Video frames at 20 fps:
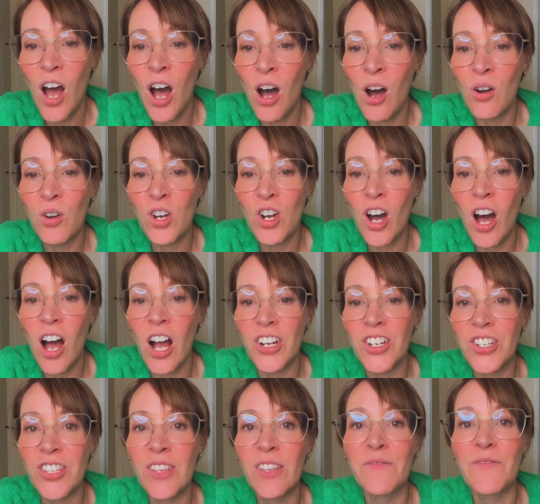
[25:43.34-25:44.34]
Oh
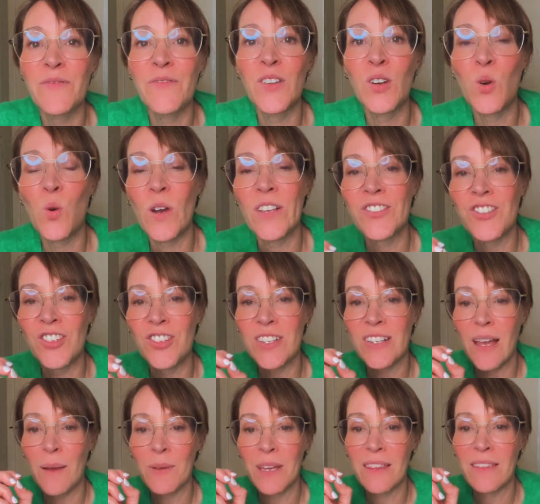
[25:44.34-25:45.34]
gosh, the questions
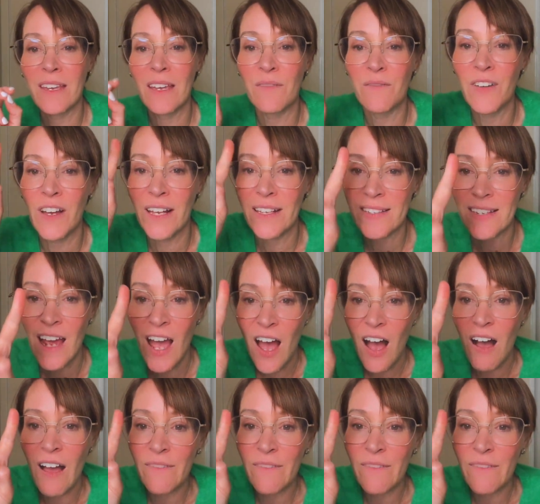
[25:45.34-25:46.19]
are coming thick and fast.